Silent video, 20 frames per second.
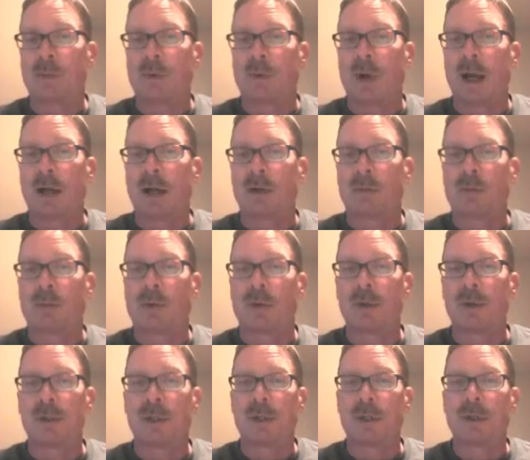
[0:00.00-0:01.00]
parietal
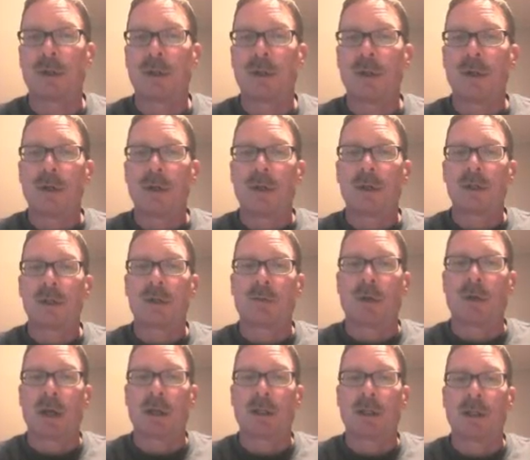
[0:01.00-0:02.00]
portion
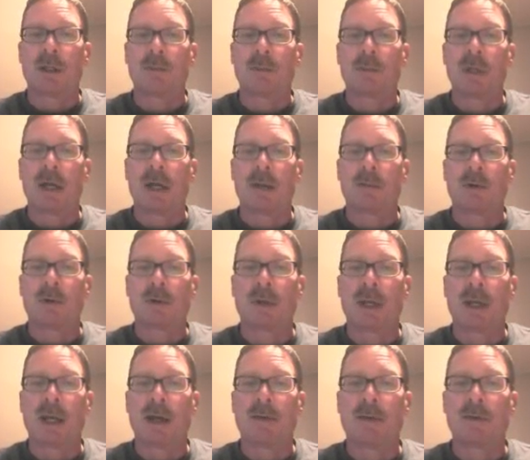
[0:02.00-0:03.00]
surrounding the abdominal
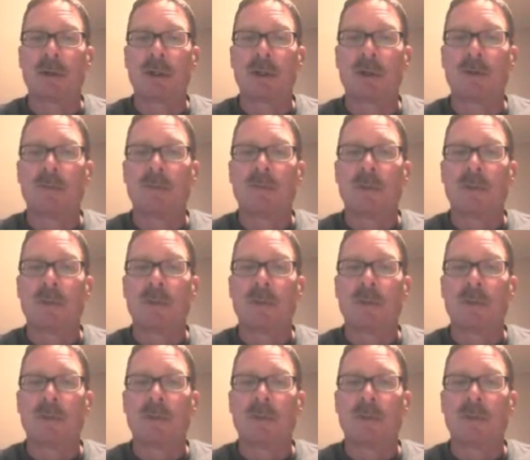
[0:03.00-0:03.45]
cavity,